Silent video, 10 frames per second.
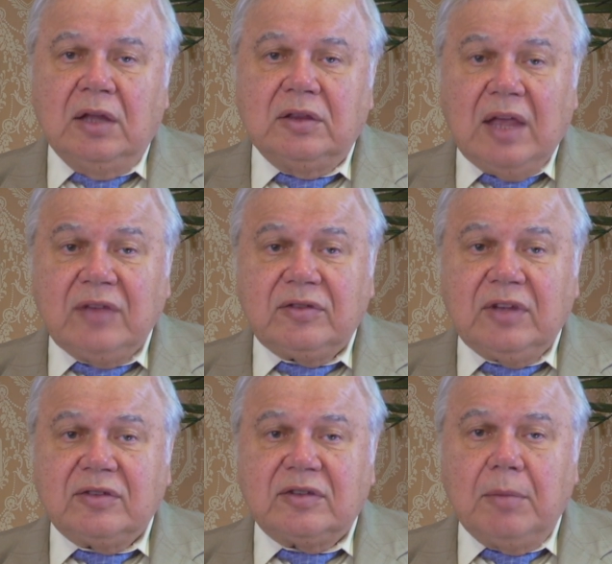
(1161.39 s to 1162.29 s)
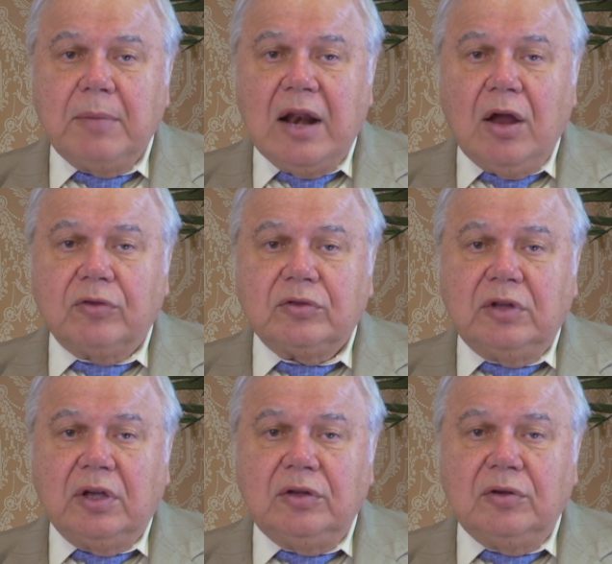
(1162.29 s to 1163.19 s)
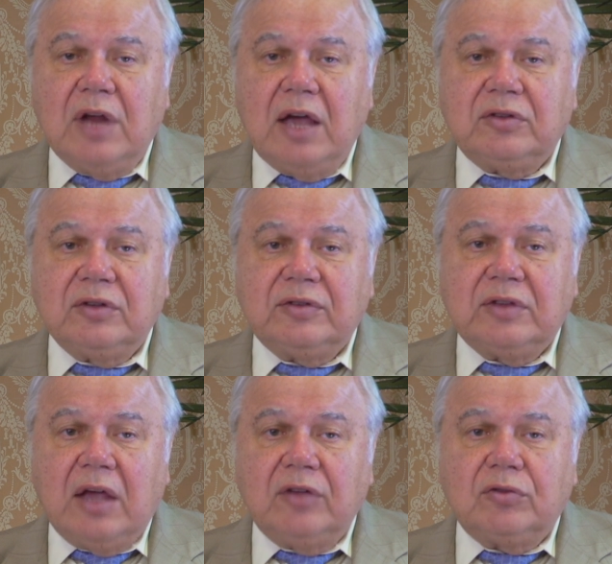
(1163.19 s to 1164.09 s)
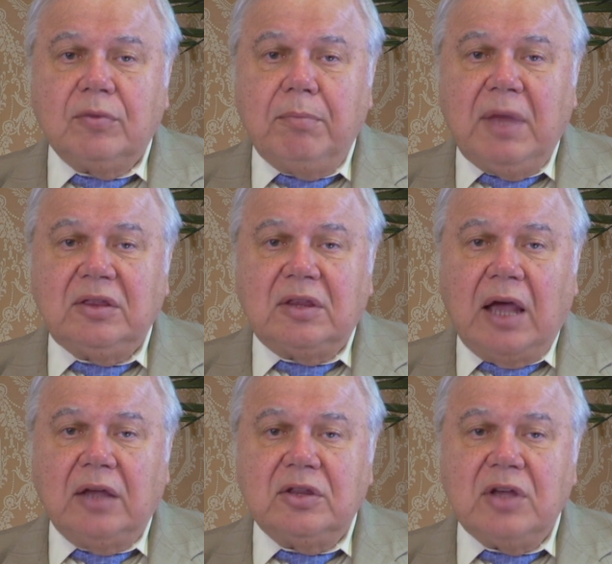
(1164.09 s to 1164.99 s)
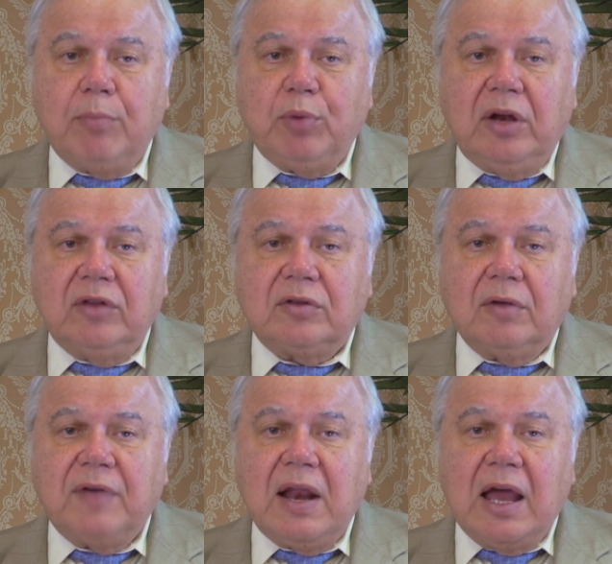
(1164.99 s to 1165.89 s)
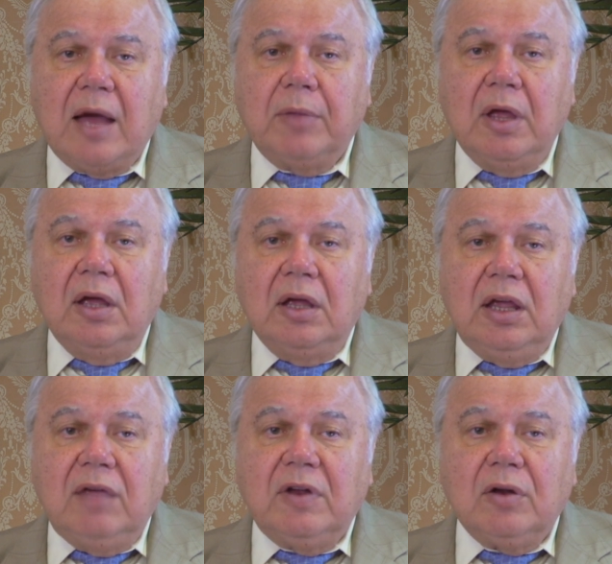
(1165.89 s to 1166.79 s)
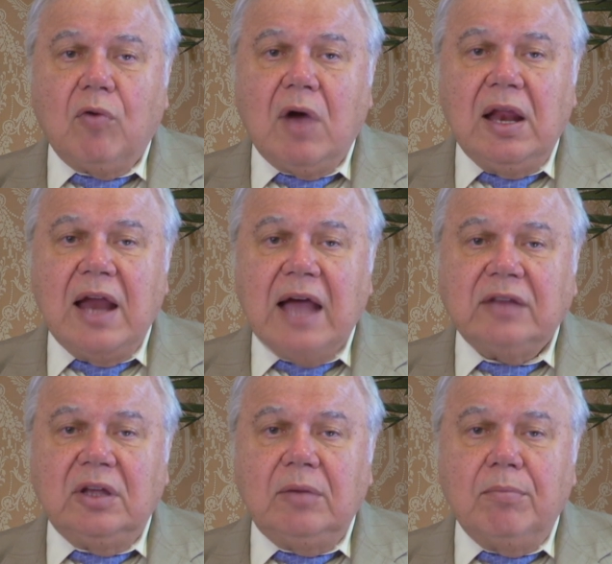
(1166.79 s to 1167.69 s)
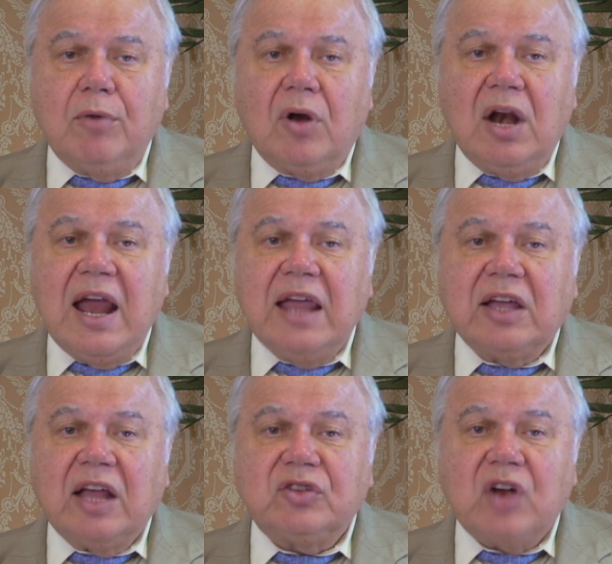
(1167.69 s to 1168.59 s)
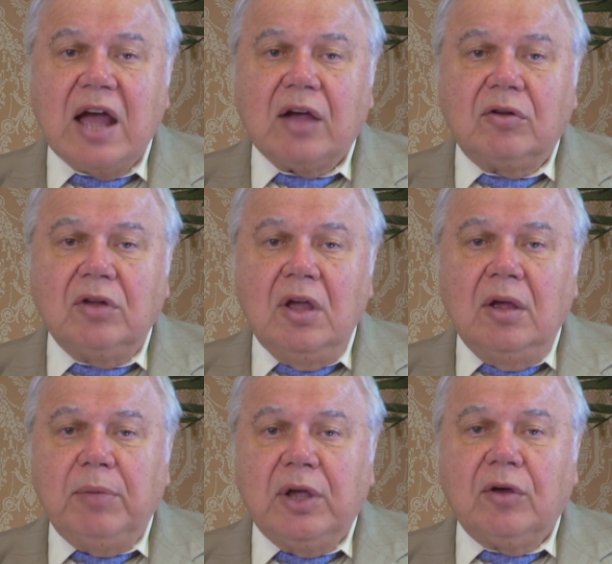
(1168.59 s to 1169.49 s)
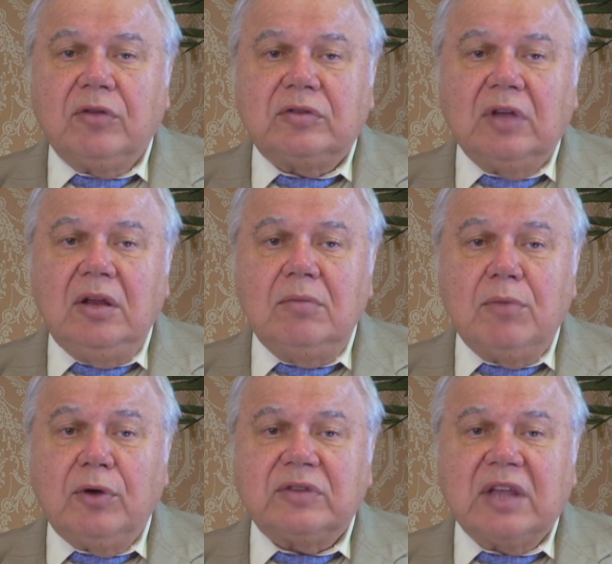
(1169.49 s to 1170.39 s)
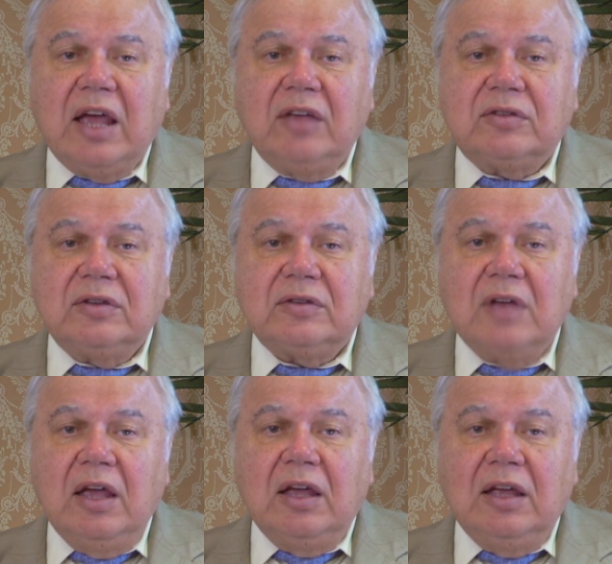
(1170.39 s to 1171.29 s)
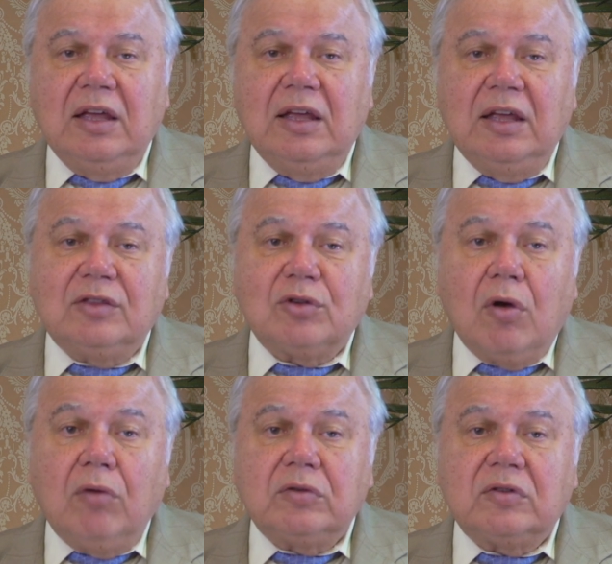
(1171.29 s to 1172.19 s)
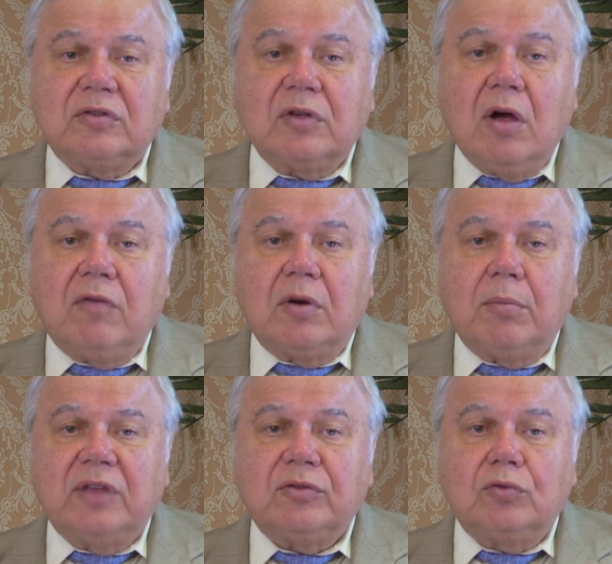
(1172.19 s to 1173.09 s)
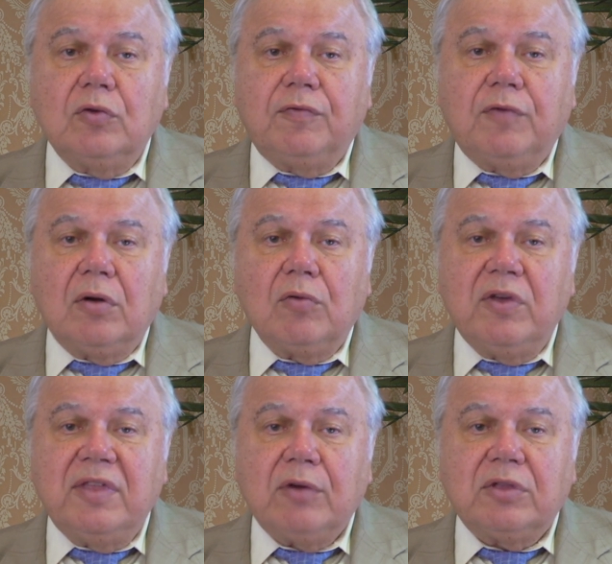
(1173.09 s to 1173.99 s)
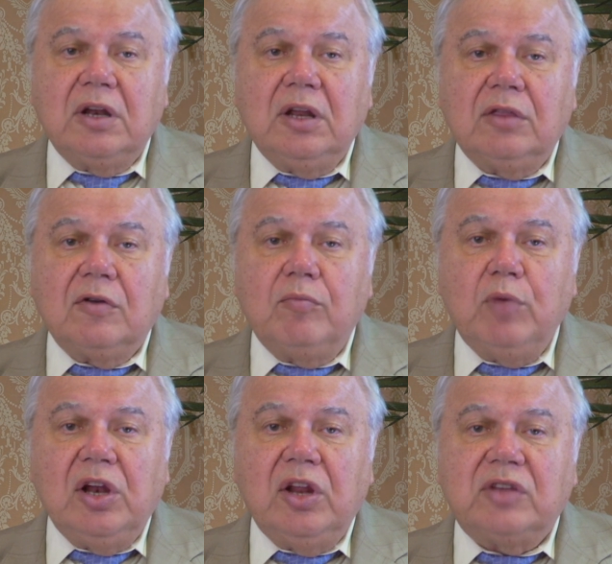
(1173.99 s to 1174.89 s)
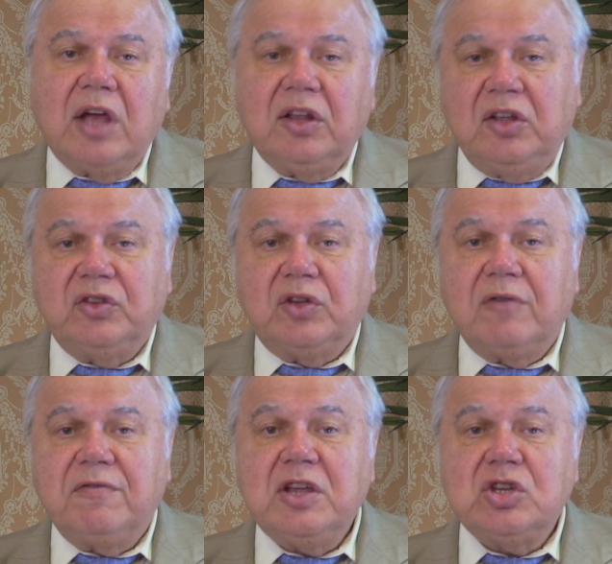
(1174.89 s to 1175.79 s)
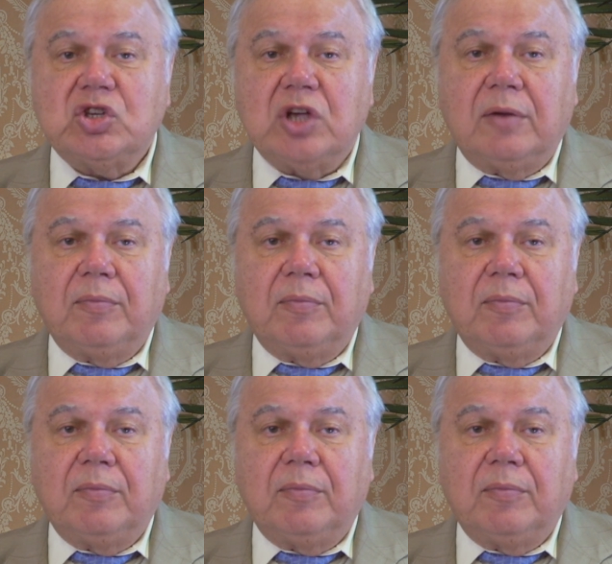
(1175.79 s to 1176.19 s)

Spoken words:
That system allows the United States to maintain the appearance of a lamb, even while acting more like a dragon, because in most cases it causes governments to fall without the need of military intervention.